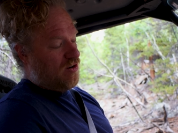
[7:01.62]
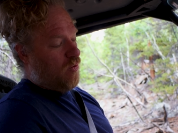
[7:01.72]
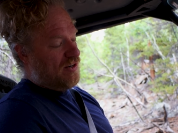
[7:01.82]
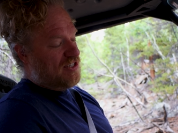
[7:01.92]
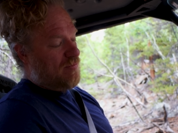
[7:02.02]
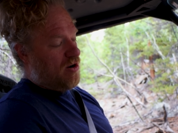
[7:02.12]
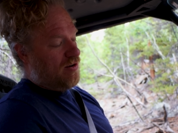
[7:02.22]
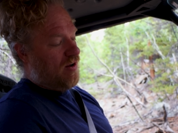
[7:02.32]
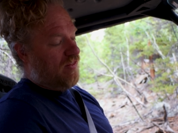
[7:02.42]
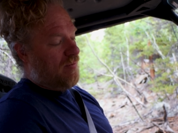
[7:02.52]
a question
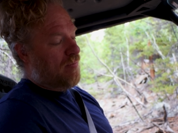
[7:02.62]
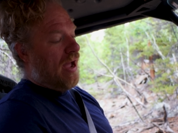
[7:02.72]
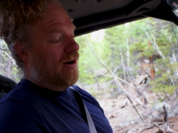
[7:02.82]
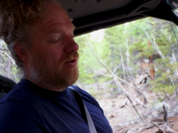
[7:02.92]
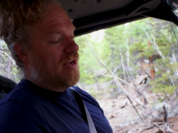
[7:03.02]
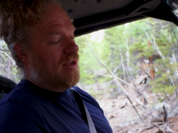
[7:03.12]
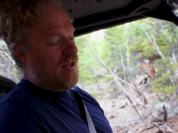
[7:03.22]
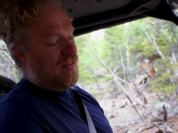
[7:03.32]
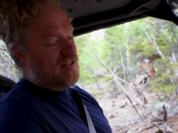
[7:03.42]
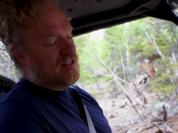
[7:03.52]
mark on the battery,
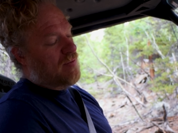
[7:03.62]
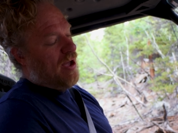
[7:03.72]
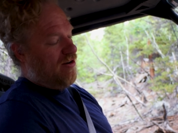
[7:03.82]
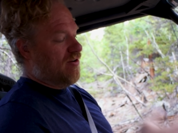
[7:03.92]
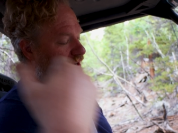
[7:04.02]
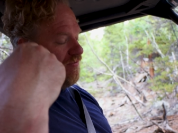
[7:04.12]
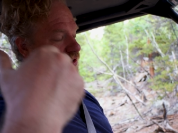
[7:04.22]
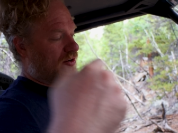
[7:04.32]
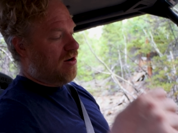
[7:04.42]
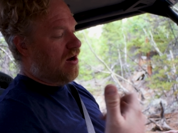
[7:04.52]
and this is the battery of
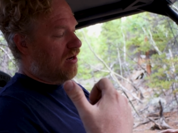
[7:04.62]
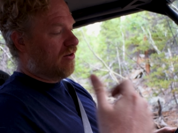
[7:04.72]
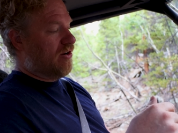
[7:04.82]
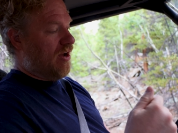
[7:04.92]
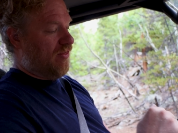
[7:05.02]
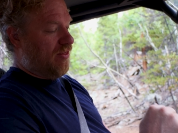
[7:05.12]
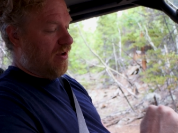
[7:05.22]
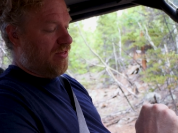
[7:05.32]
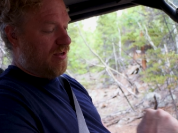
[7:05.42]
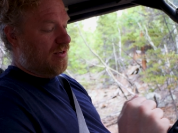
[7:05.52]
the collar,
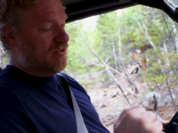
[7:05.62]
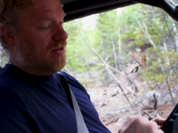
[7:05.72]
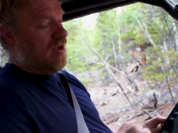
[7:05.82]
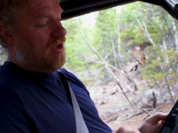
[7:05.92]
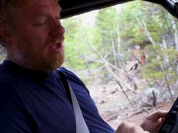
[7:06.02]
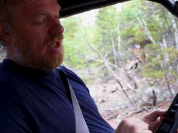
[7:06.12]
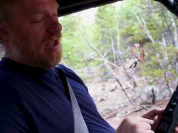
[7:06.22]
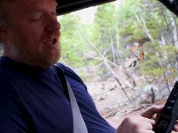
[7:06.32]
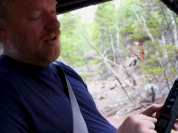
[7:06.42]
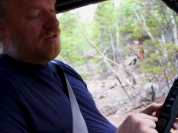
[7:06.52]
not this.
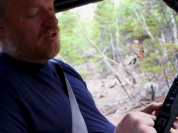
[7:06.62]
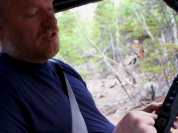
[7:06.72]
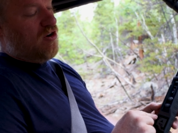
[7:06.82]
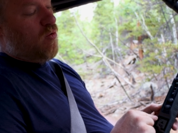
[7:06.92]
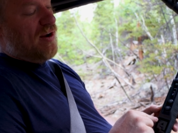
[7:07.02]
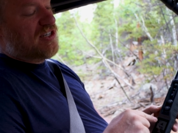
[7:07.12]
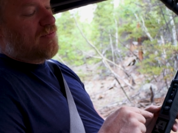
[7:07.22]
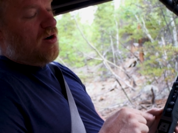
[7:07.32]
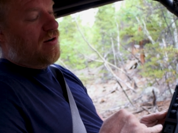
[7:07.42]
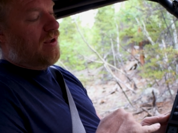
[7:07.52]
And there's a
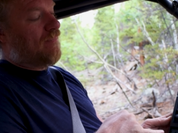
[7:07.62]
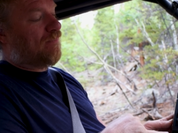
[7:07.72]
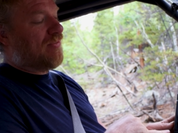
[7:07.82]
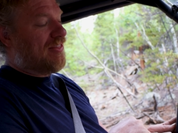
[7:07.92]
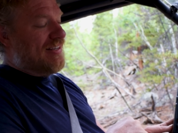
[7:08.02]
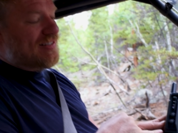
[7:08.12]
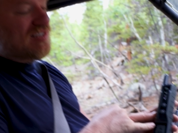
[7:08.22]
question mark. This